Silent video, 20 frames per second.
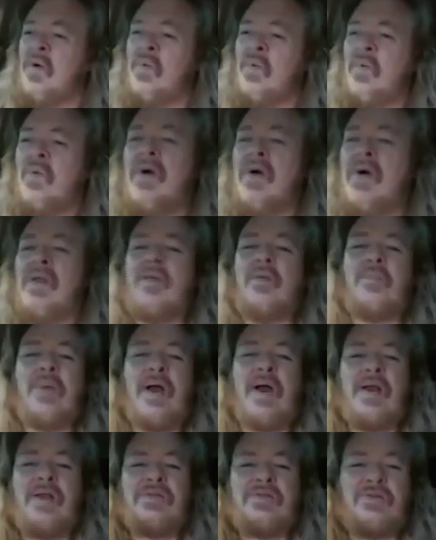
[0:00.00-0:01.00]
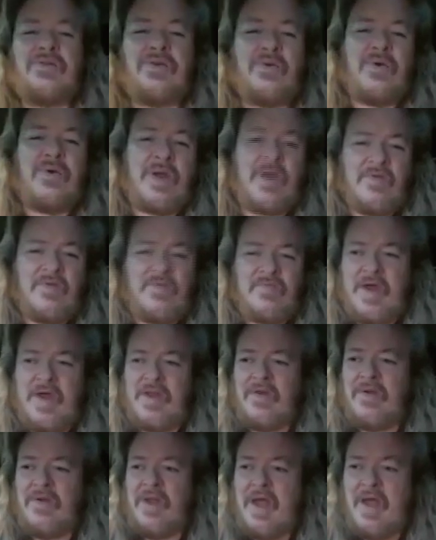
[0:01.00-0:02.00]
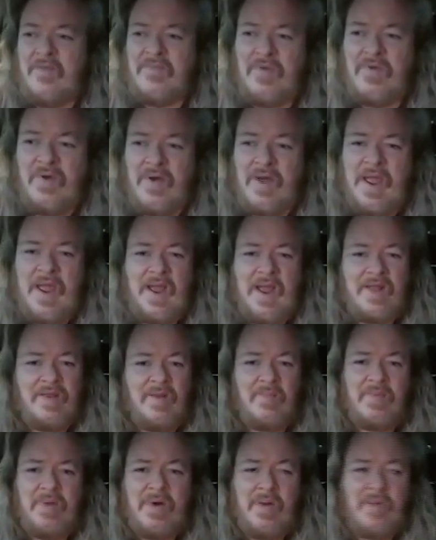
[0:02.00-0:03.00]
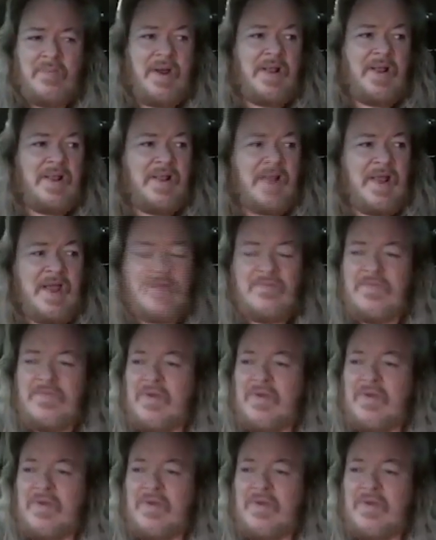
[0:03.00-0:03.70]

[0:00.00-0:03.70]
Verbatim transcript: What am I doing if I don't have your hand upon my life?